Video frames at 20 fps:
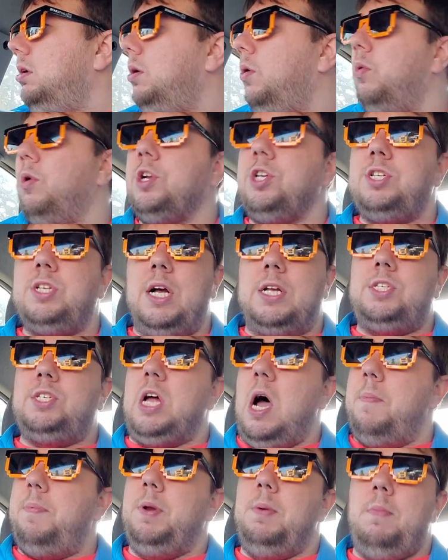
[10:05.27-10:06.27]
We're just not
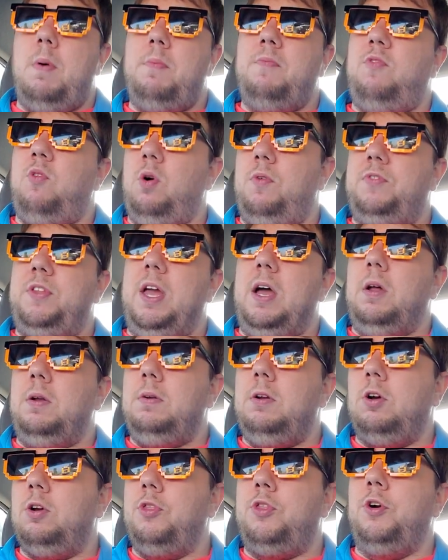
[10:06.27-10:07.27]
stopping them on fourth down,
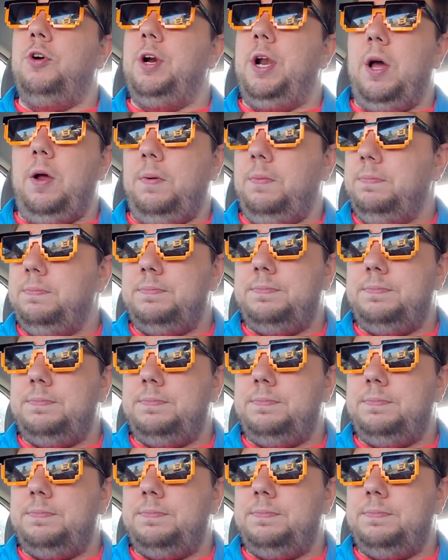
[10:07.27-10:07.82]
on third down.